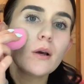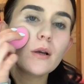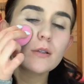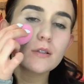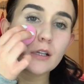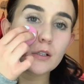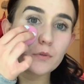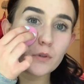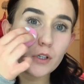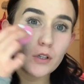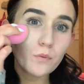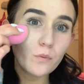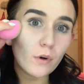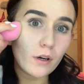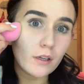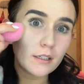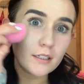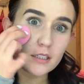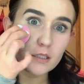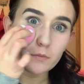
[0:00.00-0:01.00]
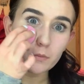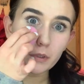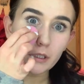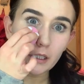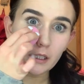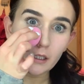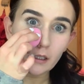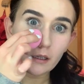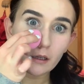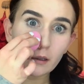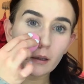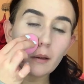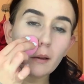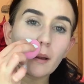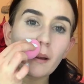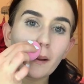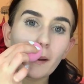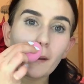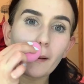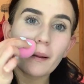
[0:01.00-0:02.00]
So that's why you want it to be
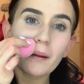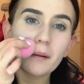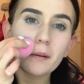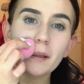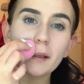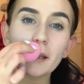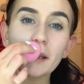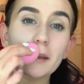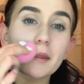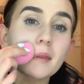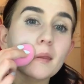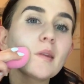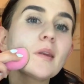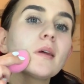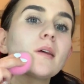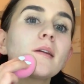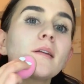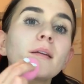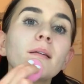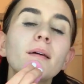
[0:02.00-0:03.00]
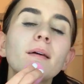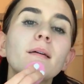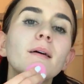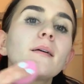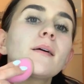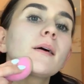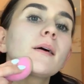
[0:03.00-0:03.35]
like a thin